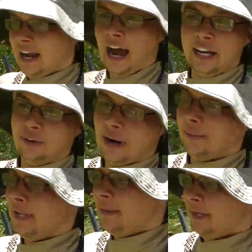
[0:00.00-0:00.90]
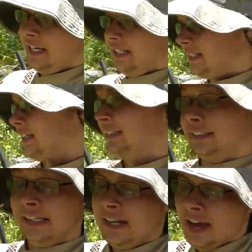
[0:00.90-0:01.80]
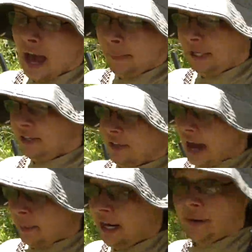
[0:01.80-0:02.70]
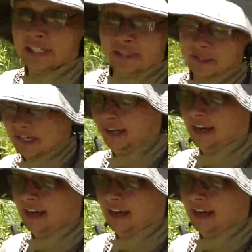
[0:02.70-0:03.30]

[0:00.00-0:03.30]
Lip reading: hike around with him, and he's happy to do that. But anyways, stinging